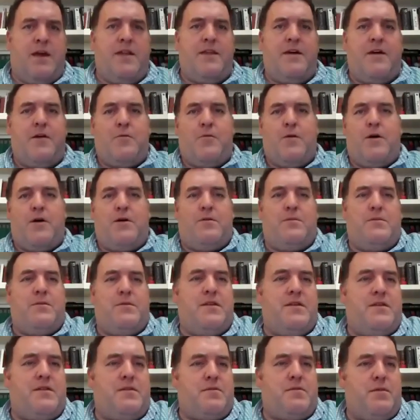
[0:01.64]
Hey there, welcome
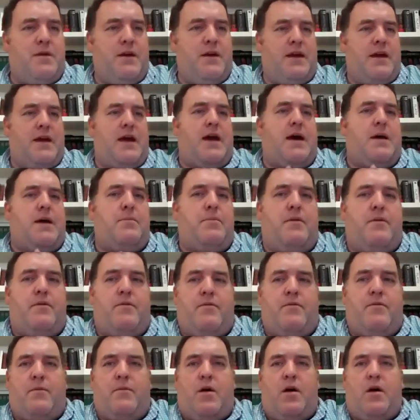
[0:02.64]
to this recap
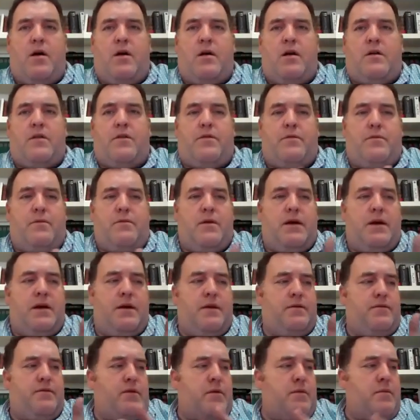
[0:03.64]
of Mark
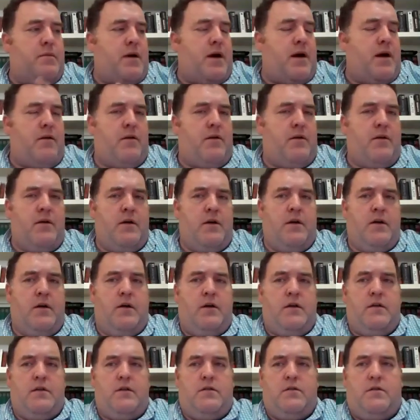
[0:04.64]
3 from our
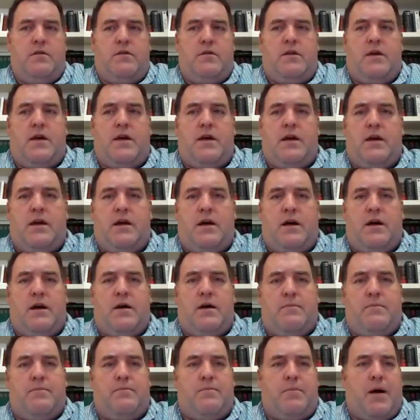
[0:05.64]
Tuesday
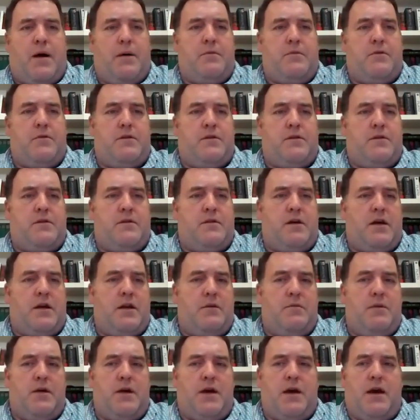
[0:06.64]
Bible
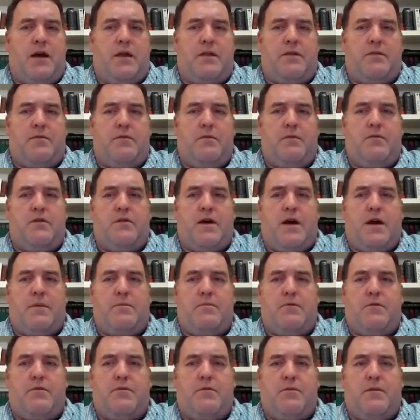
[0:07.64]
study. We got through
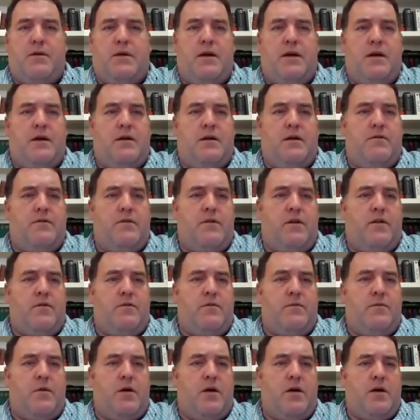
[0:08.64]
chapter 3
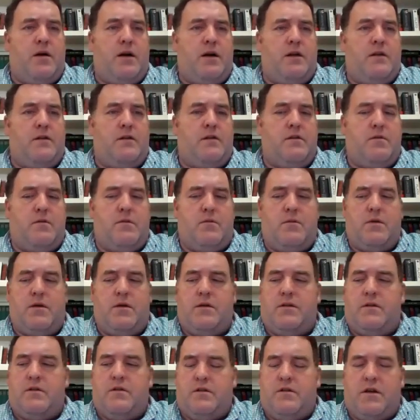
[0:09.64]
of Mark, and so I
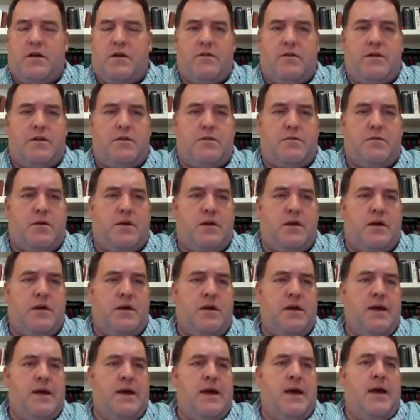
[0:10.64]
wanted to share this with
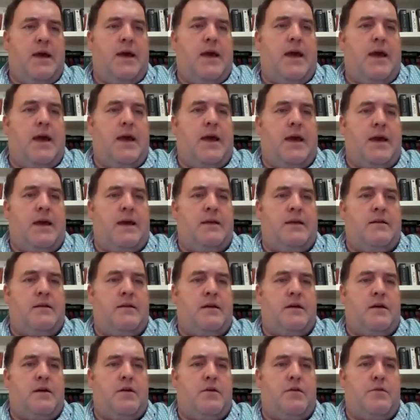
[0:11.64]
you and
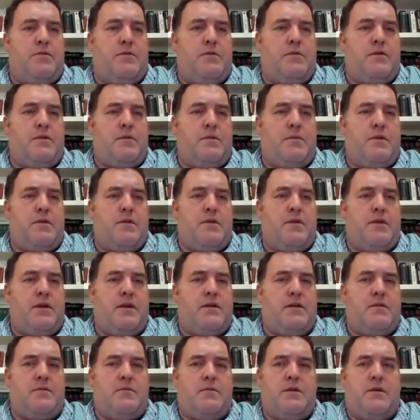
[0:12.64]
go through some of the
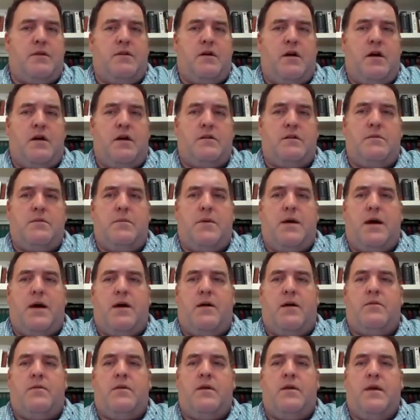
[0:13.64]
things that we talked
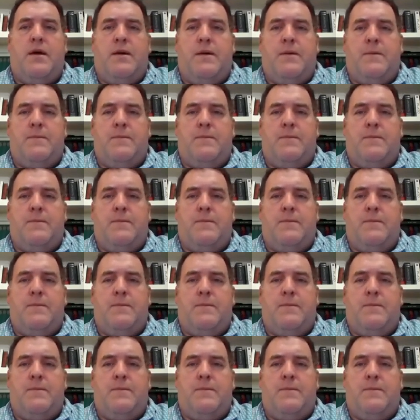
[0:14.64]
about,